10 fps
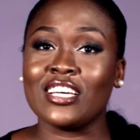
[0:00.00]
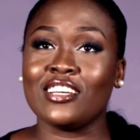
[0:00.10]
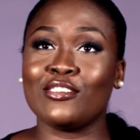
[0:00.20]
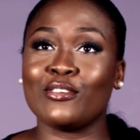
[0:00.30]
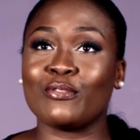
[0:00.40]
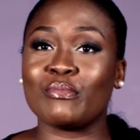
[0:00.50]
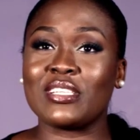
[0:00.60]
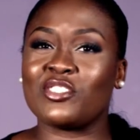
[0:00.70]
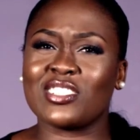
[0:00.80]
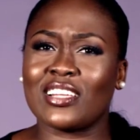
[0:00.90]
you know for me
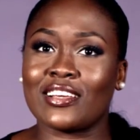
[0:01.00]
it's just an